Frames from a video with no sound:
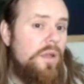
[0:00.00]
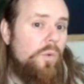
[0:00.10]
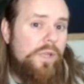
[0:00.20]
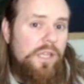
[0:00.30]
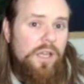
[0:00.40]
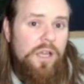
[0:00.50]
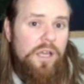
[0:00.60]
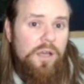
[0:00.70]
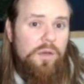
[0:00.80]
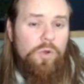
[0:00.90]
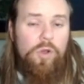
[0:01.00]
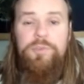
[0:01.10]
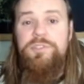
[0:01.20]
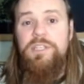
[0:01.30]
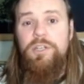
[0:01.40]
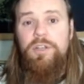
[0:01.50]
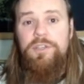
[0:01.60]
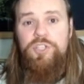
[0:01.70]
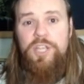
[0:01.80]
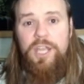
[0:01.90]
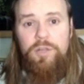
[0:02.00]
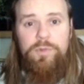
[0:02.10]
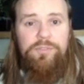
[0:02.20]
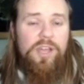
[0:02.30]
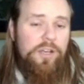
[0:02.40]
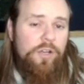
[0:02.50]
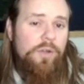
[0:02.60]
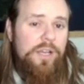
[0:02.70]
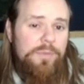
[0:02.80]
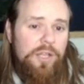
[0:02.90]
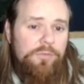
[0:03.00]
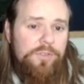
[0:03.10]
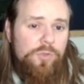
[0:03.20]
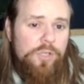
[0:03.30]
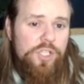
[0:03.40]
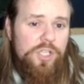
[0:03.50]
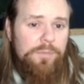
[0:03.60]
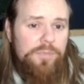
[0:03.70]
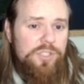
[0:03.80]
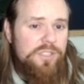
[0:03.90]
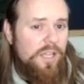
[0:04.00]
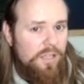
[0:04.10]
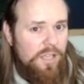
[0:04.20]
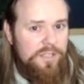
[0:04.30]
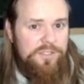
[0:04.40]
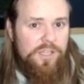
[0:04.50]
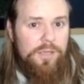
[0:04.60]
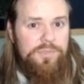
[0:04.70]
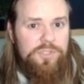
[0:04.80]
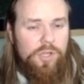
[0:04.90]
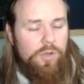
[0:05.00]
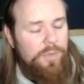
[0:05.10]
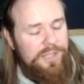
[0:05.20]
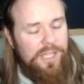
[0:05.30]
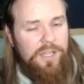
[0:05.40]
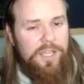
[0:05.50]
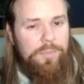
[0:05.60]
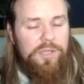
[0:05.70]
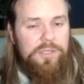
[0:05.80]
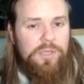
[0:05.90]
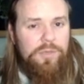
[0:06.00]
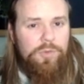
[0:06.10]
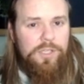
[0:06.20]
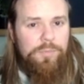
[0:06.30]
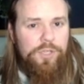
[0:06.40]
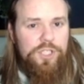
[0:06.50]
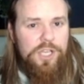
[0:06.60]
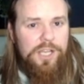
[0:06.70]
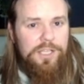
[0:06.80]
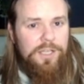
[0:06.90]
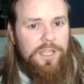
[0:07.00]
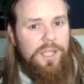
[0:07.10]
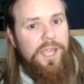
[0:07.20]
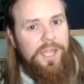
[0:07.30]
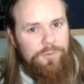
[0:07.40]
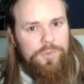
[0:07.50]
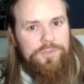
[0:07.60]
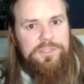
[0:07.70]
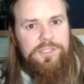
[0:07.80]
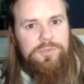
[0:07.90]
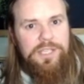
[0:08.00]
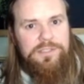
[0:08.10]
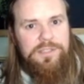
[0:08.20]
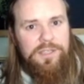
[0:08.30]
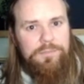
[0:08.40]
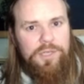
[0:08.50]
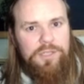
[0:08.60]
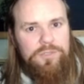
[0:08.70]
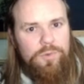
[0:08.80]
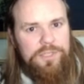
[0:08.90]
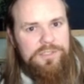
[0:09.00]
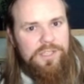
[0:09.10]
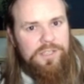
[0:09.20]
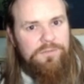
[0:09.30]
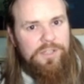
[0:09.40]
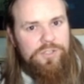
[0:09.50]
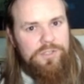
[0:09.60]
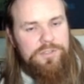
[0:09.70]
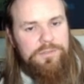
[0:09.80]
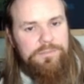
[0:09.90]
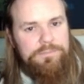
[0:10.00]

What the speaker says: We're almost a year on the channel. We've got a great amount of viewership, but just not a lot of subs, so hit that like button. I'd really appreciate it. And we'll see you next time on 20 Side Adventures.